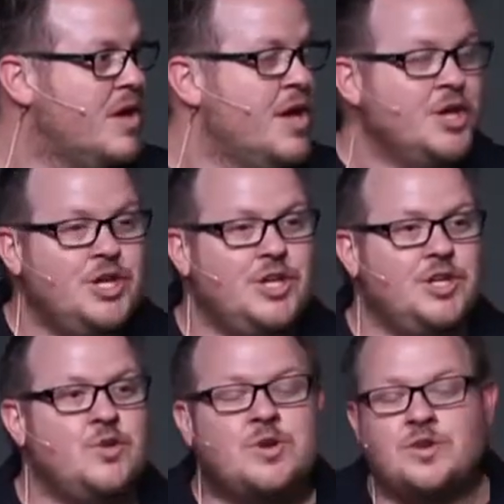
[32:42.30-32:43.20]

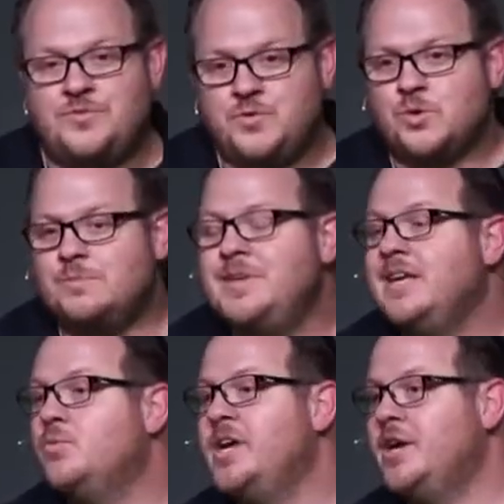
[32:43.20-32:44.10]
You could fool me,
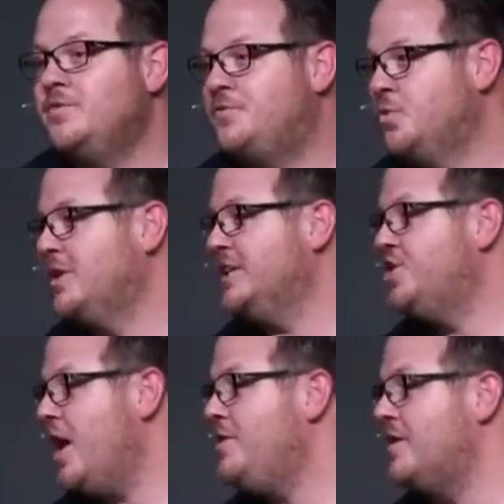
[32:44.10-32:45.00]
we could fool each
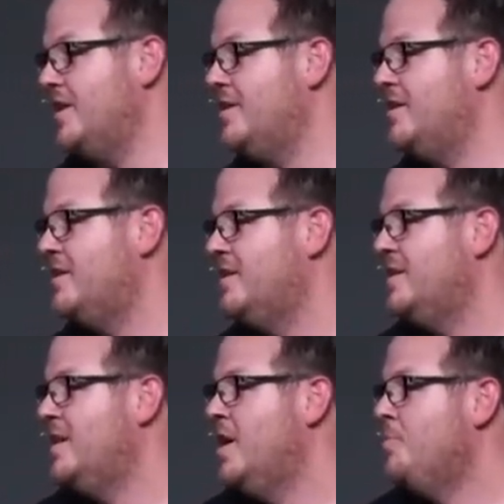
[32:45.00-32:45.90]
other.
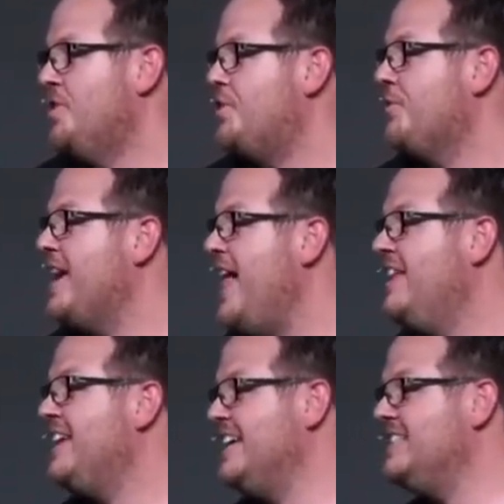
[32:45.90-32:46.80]
But the
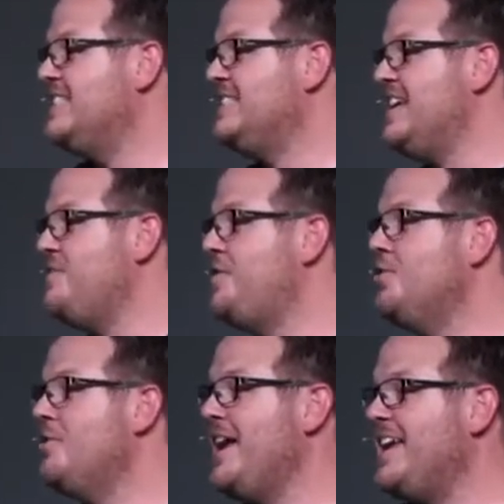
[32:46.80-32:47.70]
reality is is that if you're
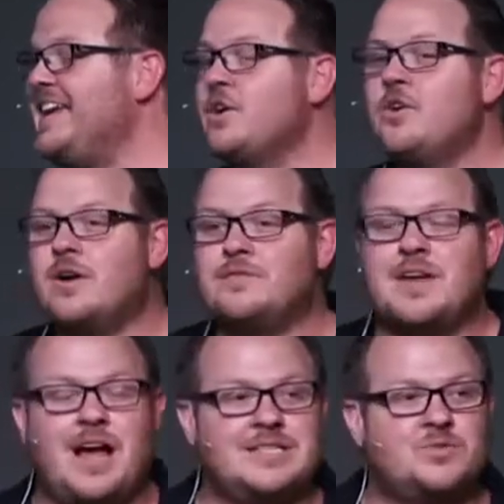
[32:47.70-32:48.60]
a hearer of
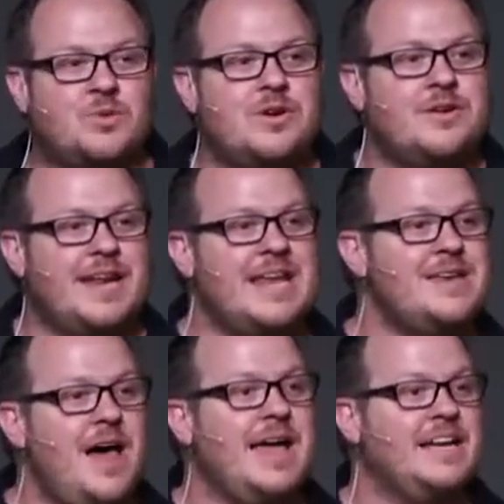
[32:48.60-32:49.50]
God's word and
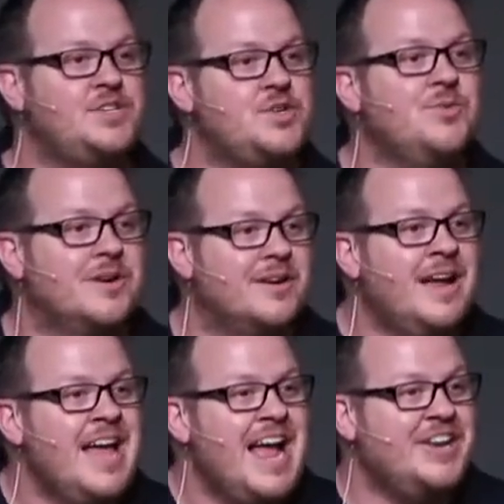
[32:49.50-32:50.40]
not a doer
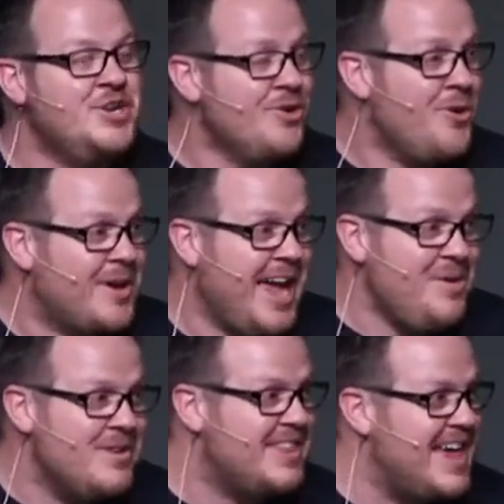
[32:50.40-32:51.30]
and you're okay
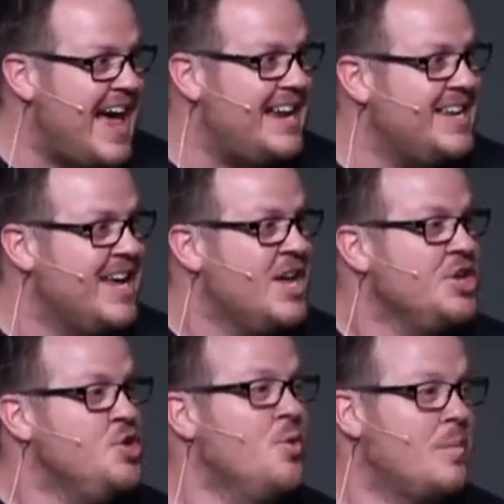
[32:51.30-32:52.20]
with that,
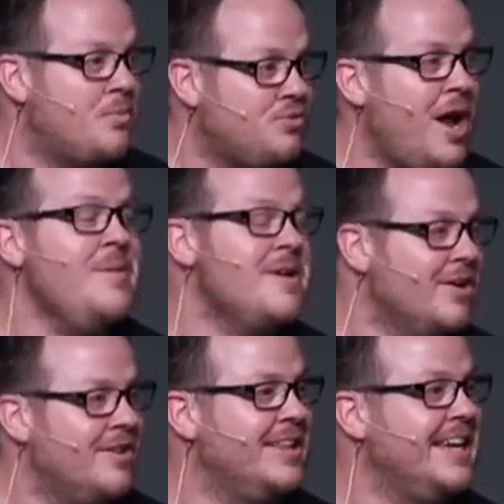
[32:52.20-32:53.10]
you are
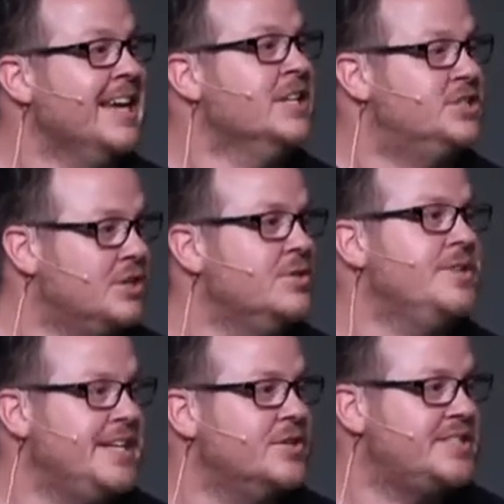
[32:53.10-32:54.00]
primarily deluding
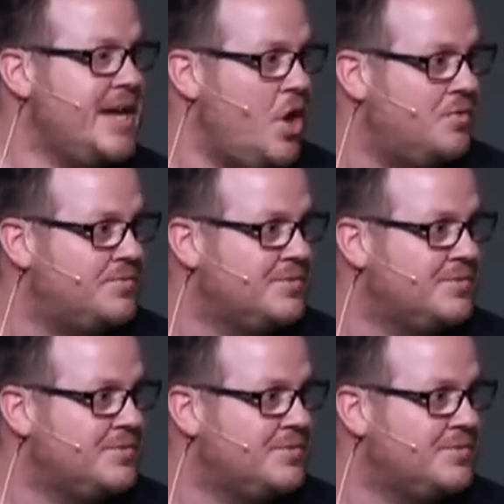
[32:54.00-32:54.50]
yourself.